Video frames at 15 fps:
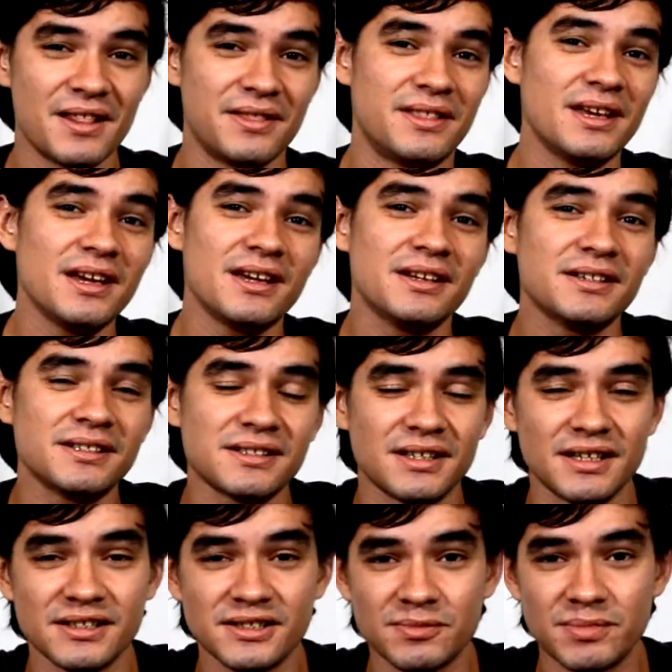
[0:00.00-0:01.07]
This
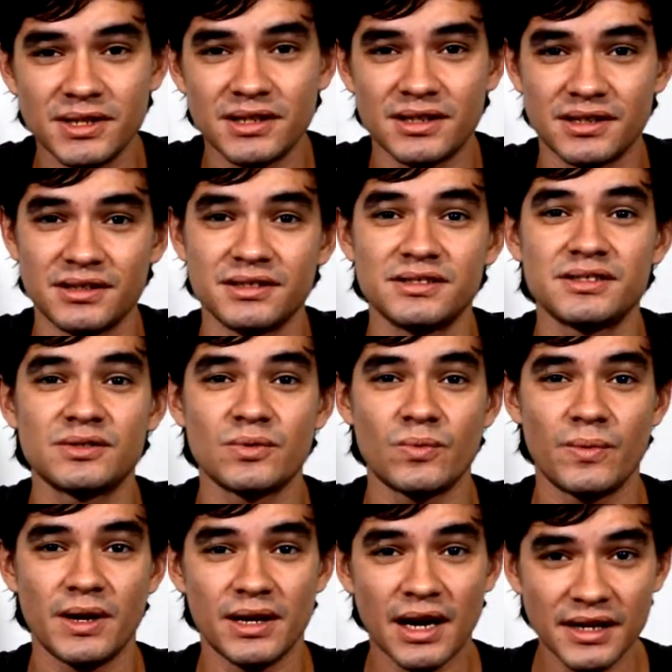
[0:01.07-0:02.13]
is because
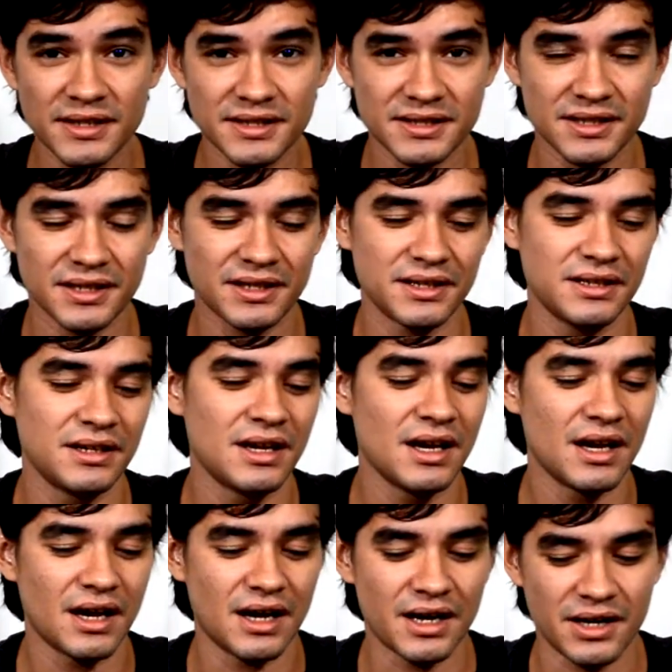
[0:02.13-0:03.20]
when I say
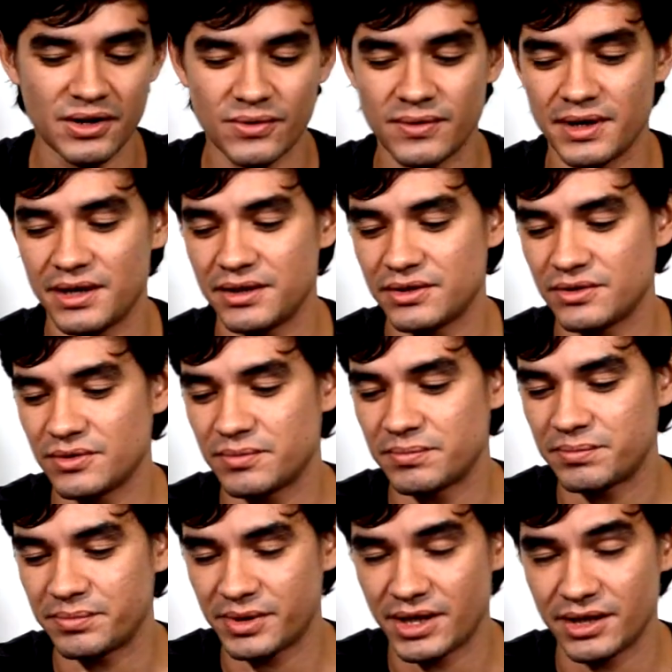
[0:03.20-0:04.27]
I went to
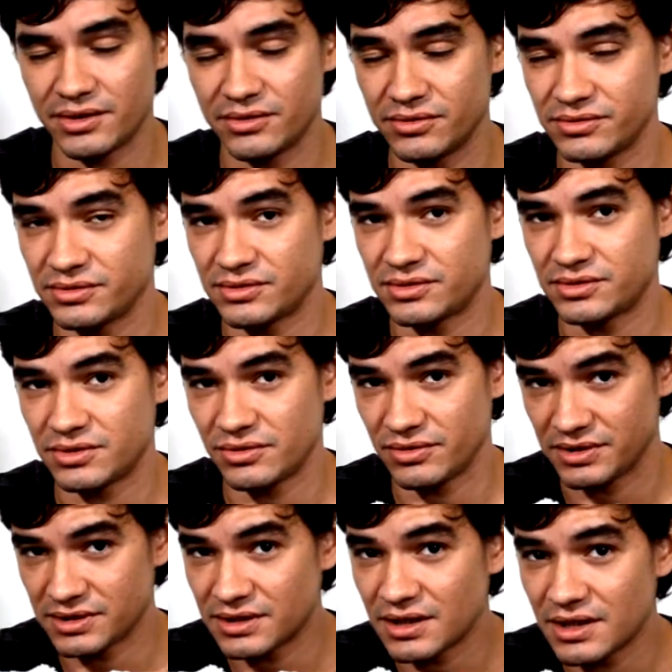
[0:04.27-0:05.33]
Pedro's to
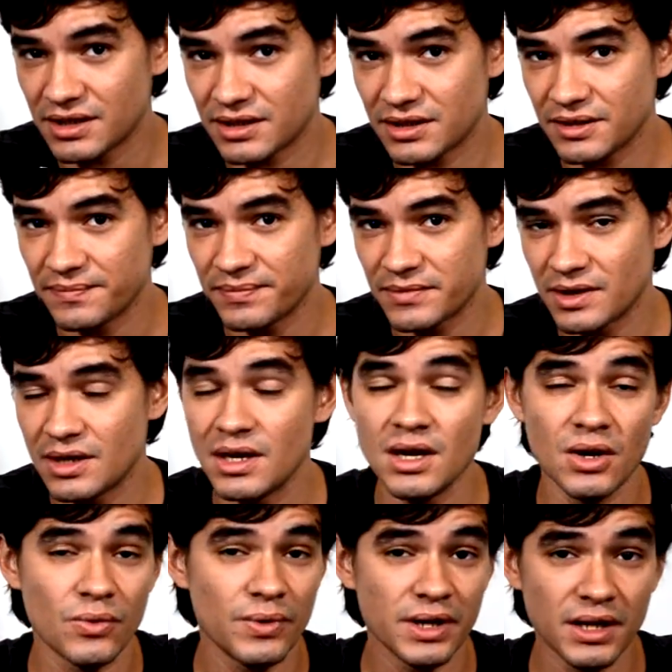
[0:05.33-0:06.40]
study,
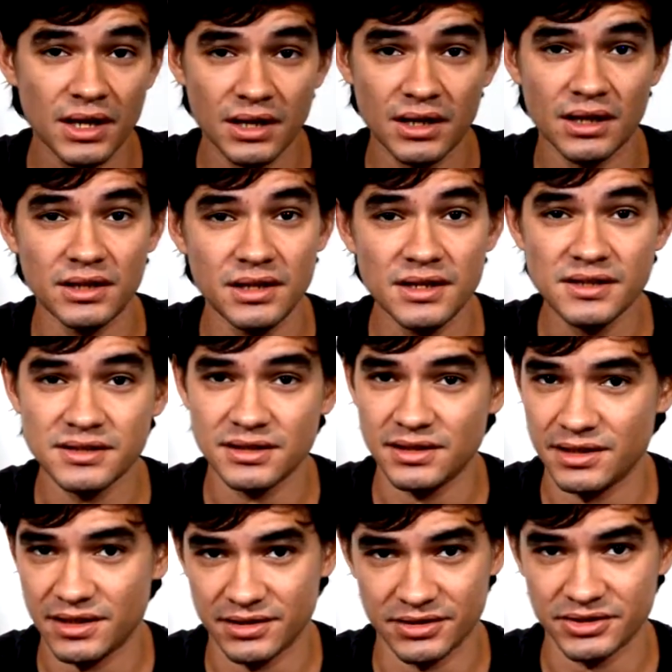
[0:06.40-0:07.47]
we can
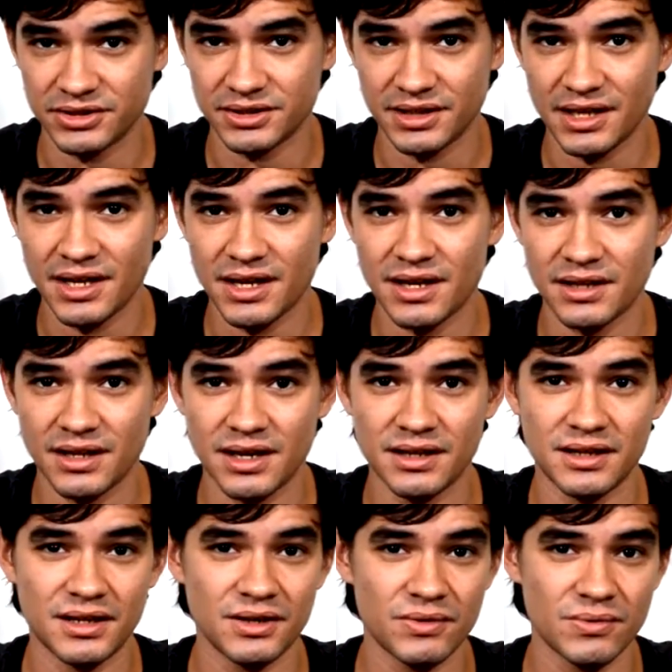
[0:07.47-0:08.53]
easily understand
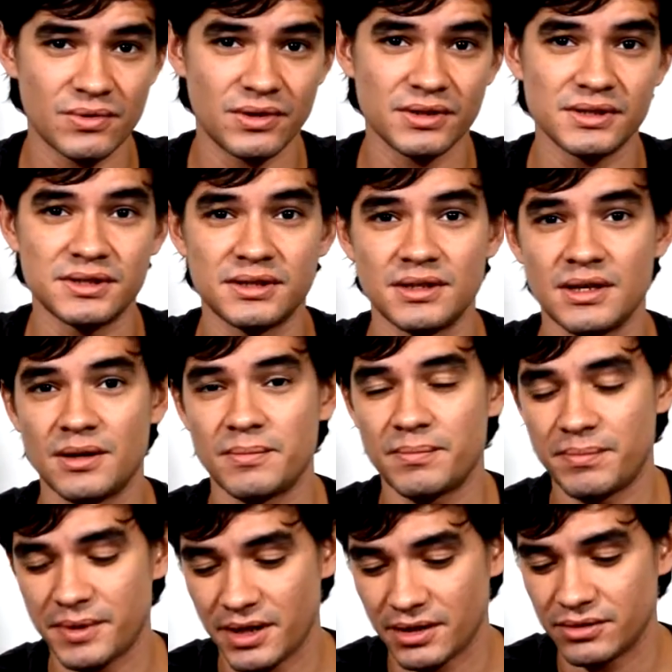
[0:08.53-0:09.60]
that it was
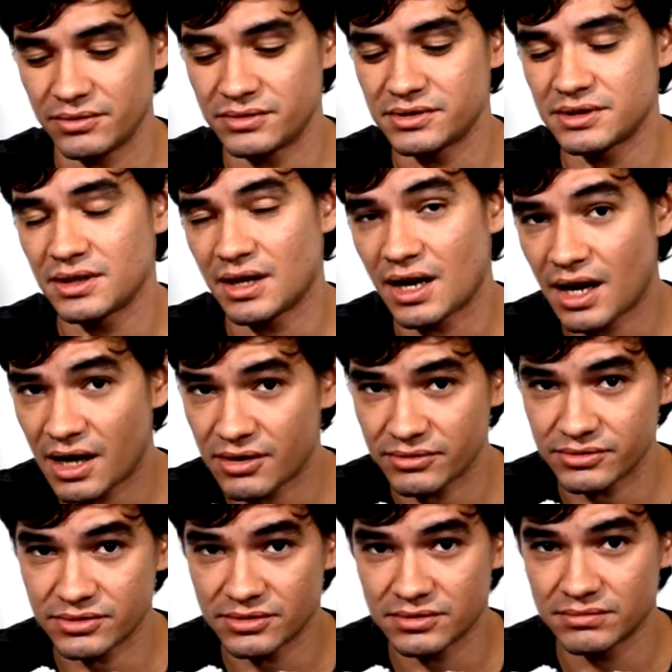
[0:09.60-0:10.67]
Pedro's
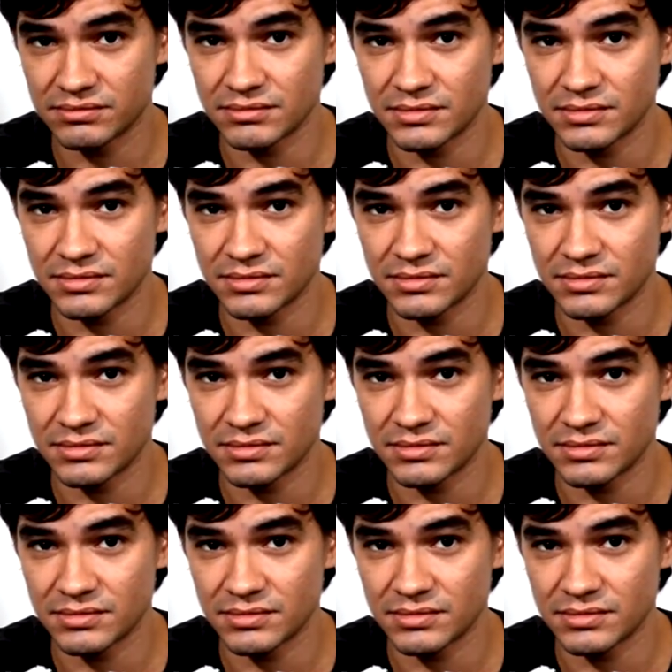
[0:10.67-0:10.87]
house.